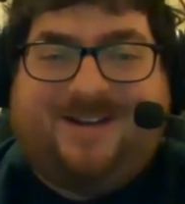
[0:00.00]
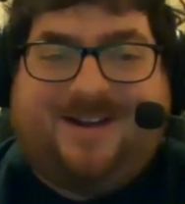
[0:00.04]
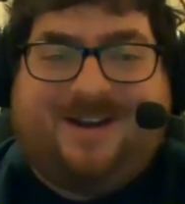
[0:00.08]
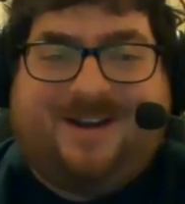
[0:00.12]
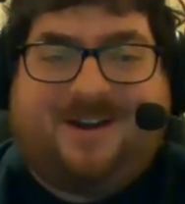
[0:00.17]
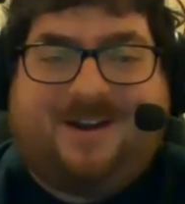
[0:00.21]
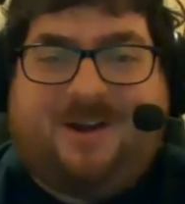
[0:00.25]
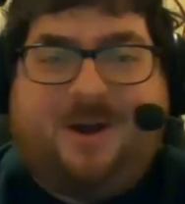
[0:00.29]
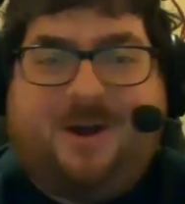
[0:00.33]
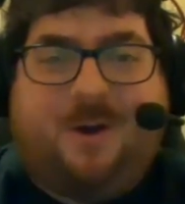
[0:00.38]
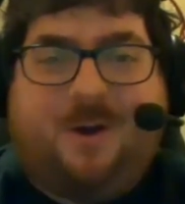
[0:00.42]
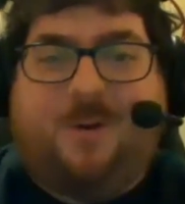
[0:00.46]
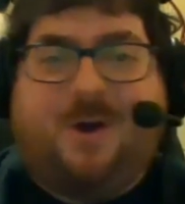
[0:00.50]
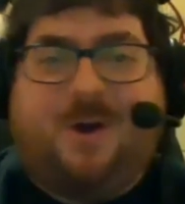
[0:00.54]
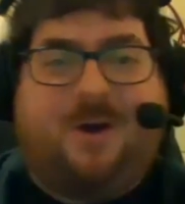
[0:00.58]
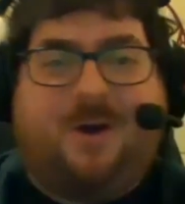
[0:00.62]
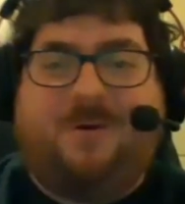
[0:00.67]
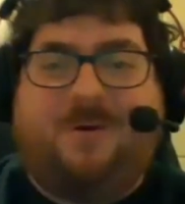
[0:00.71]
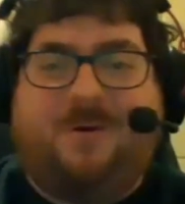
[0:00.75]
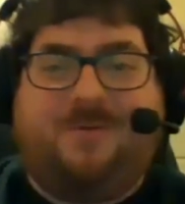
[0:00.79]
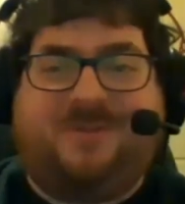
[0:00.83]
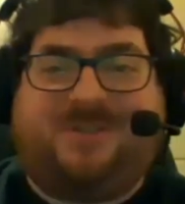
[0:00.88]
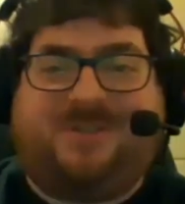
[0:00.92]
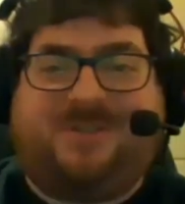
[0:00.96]

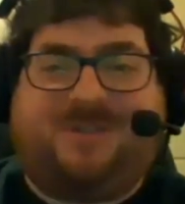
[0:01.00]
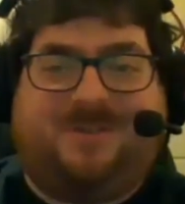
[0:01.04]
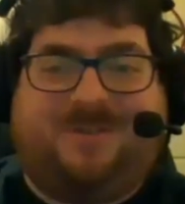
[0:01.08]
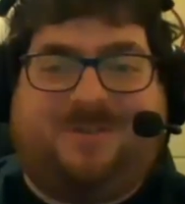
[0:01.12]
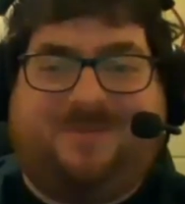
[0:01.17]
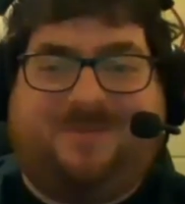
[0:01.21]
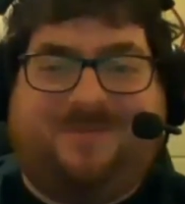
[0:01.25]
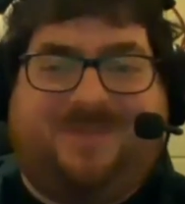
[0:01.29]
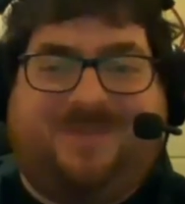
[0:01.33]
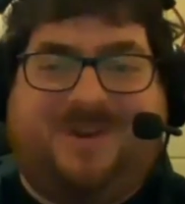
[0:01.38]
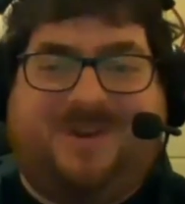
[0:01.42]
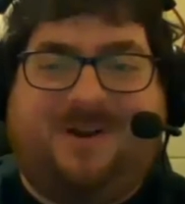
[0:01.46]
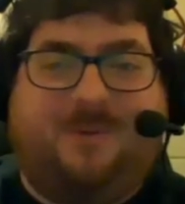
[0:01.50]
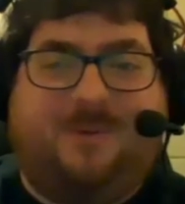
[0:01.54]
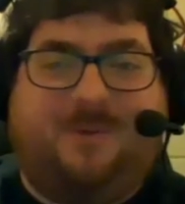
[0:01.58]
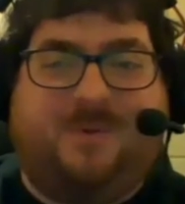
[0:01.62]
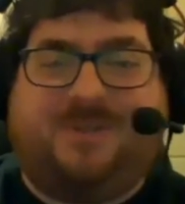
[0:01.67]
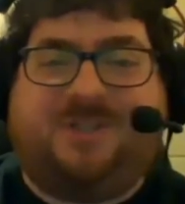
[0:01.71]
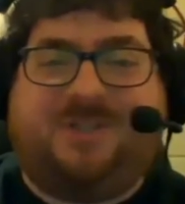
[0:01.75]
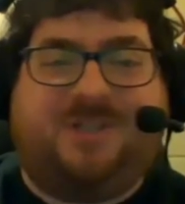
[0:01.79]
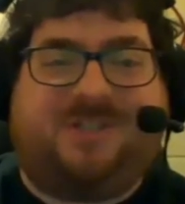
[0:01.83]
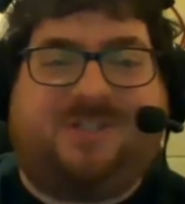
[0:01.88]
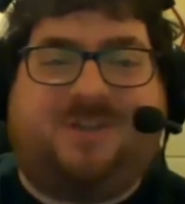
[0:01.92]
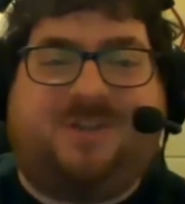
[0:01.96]
co-host with
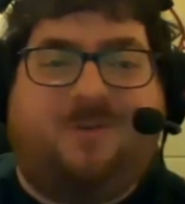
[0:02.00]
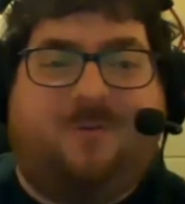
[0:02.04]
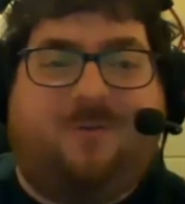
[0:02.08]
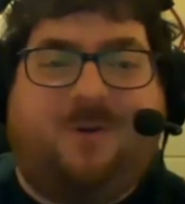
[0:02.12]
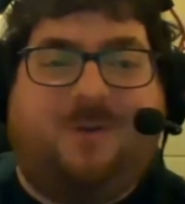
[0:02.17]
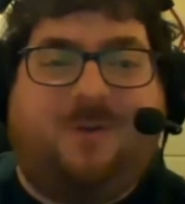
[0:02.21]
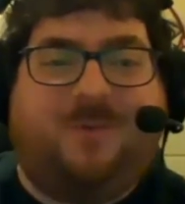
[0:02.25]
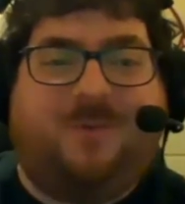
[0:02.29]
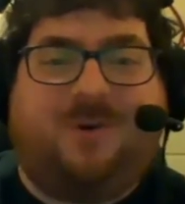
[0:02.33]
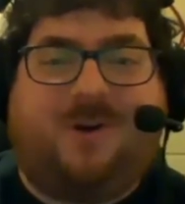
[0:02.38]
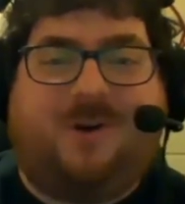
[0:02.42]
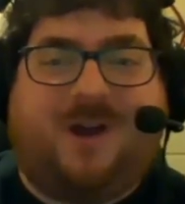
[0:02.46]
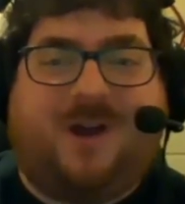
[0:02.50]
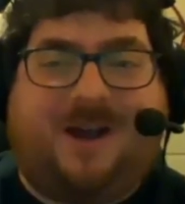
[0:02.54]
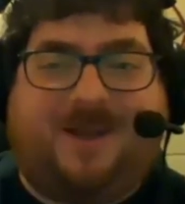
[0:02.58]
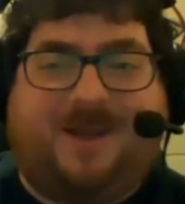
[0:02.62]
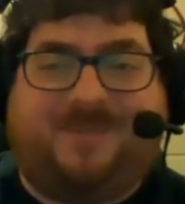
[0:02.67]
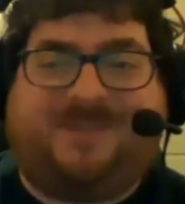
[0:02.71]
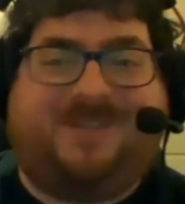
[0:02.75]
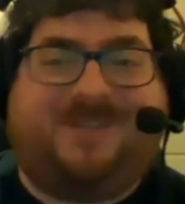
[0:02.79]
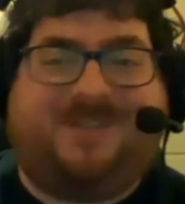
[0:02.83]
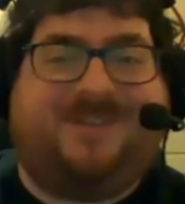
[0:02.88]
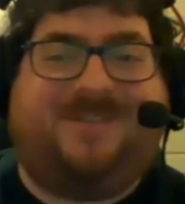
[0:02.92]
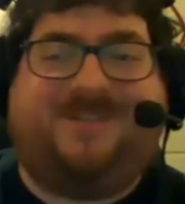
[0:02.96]
just Norm
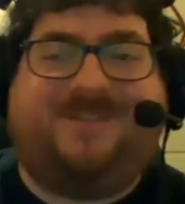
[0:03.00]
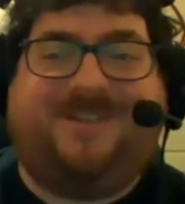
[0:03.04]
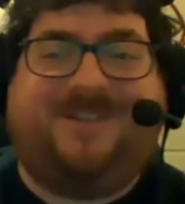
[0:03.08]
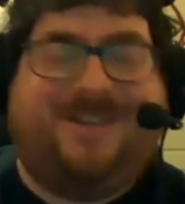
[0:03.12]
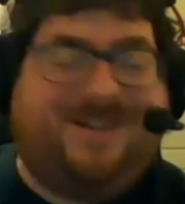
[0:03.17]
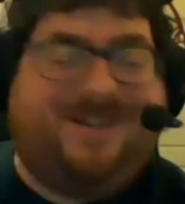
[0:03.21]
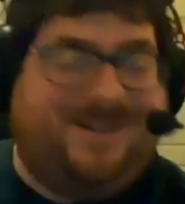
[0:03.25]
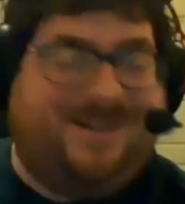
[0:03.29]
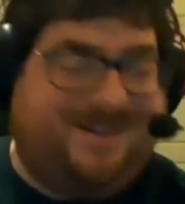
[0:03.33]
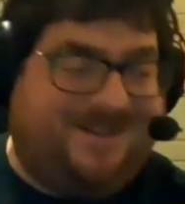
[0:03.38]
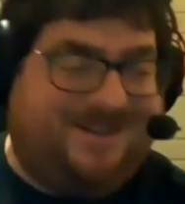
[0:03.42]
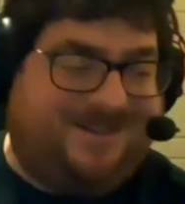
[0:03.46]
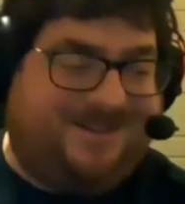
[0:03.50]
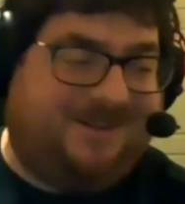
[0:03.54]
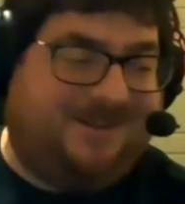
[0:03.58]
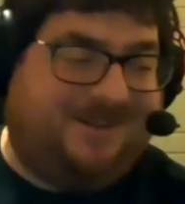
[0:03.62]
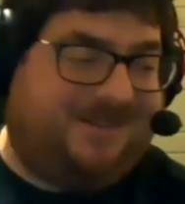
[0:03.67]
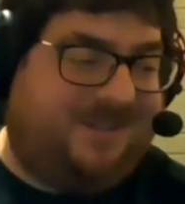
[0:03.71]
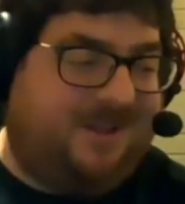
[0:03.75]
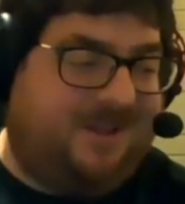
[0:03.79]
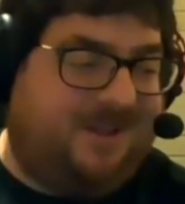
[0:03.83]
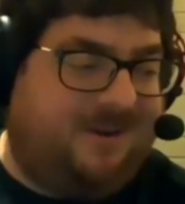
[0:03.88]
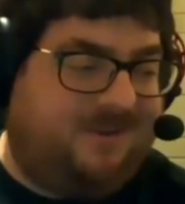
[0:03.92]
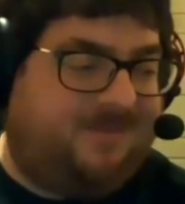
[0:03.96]
drops and
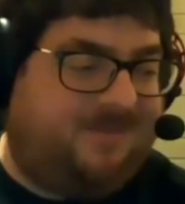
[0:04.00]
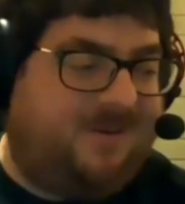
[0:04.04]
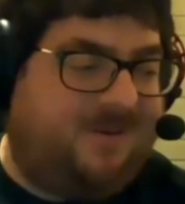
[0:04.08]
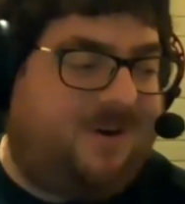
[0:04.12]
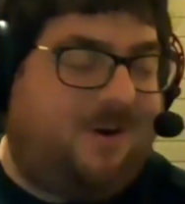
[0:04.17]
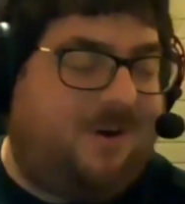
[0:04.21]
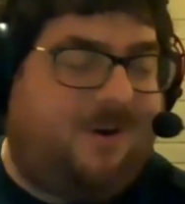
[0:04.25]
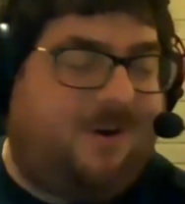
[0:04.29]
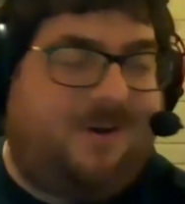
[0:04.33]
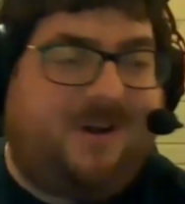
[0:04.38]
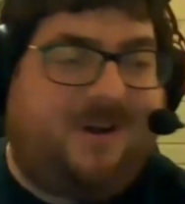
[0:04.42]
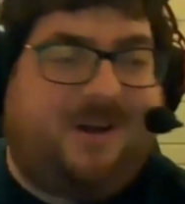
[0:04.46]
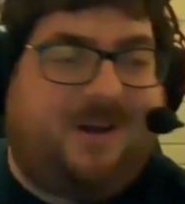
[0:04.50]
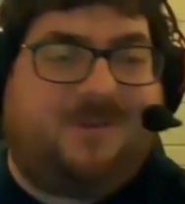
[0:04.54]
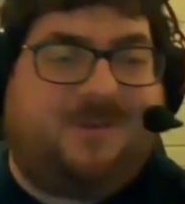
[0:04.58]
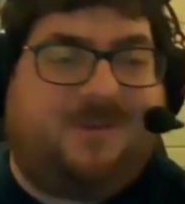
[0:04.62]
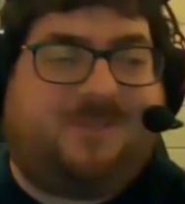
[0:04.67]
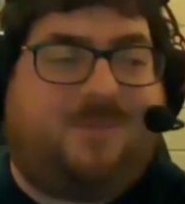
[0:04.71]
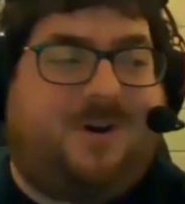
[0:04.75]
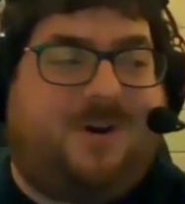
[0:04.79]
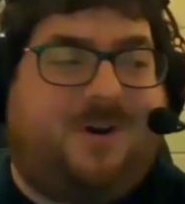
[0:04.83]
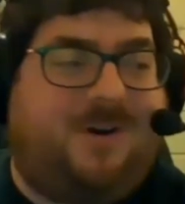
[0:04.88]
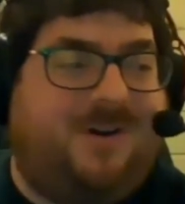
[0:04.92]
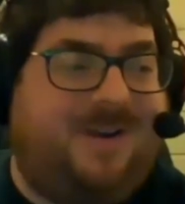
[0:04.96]
using those for calling and
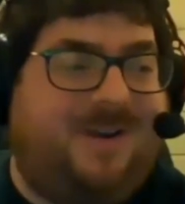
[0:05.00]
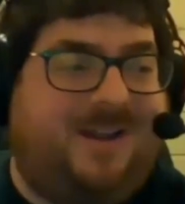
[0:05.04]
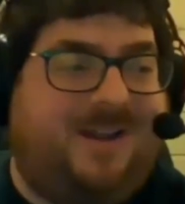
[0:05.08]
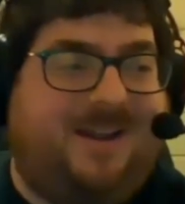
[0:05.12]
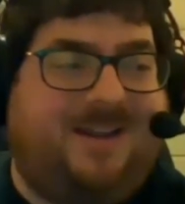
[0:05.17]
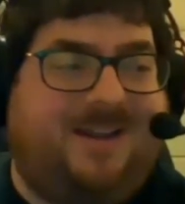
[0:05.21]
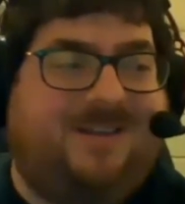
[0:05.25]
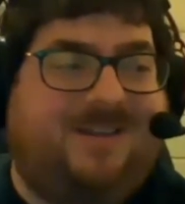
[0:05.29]
responding.